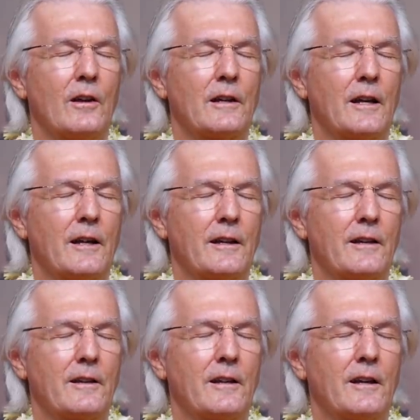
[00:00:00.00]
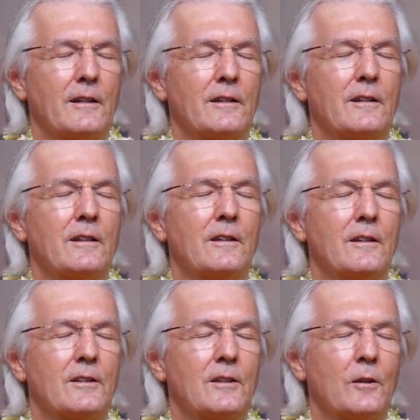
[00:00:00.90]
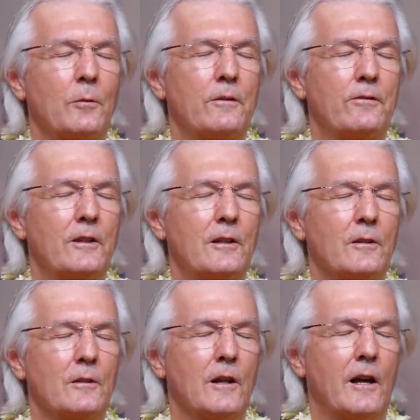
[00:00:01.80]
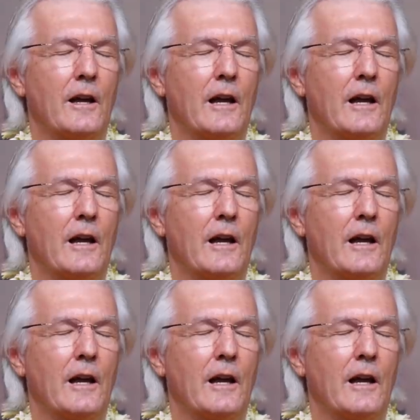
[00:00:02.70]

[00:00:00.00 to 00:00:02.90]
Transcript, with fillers: again and again, until we feel